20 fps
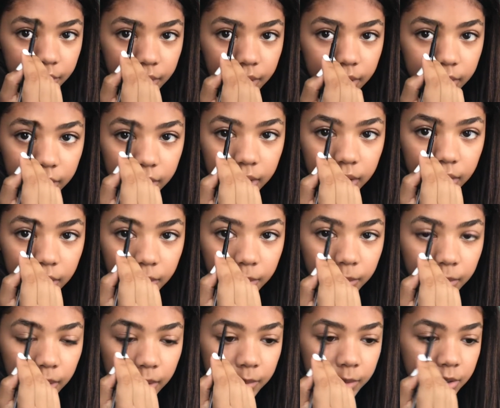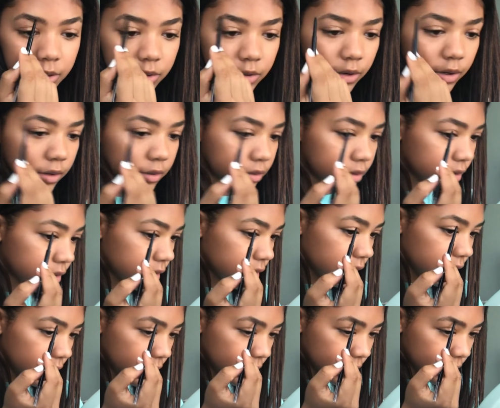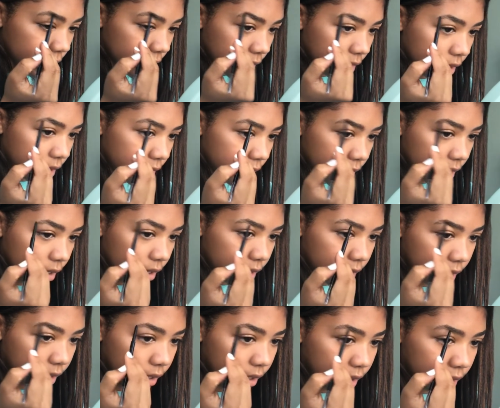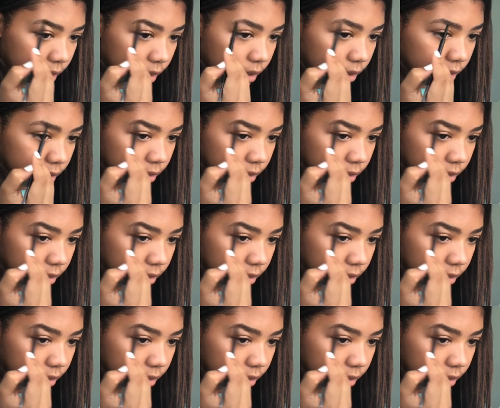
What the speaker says: like little baby strokes, and then I